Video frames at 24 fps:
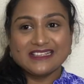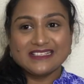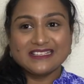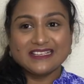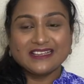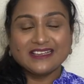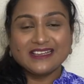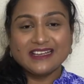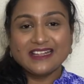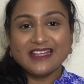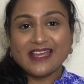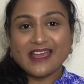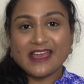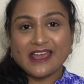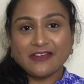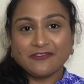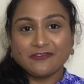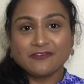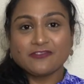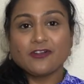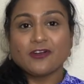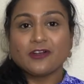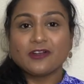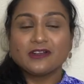recently i
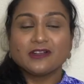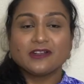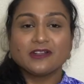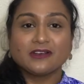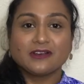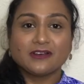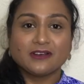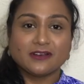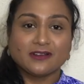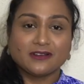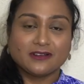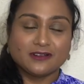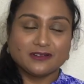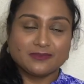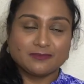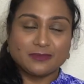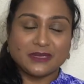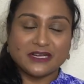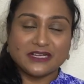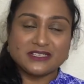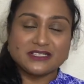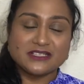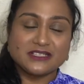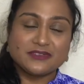have got uh,
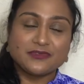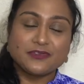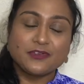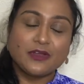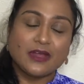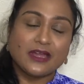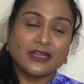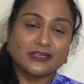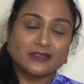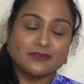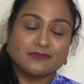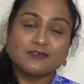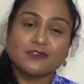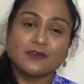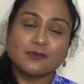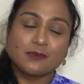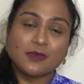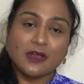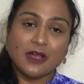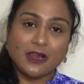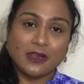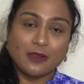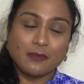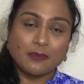purchased few items from
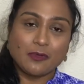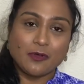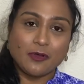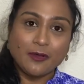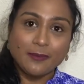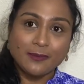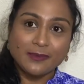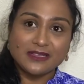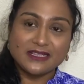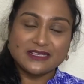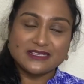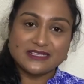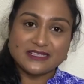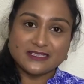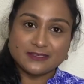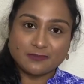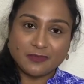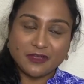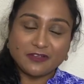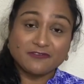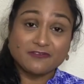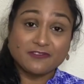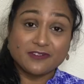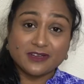colourpop this is
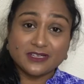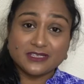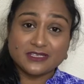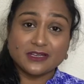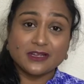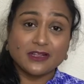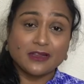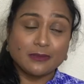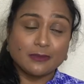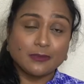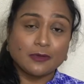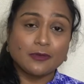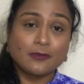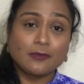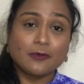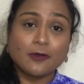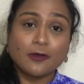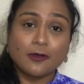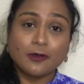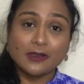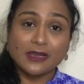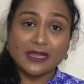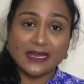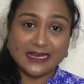my first colourpop
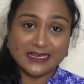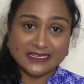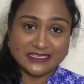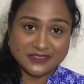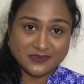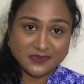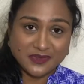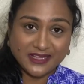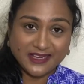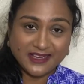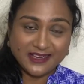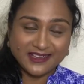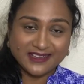haul as well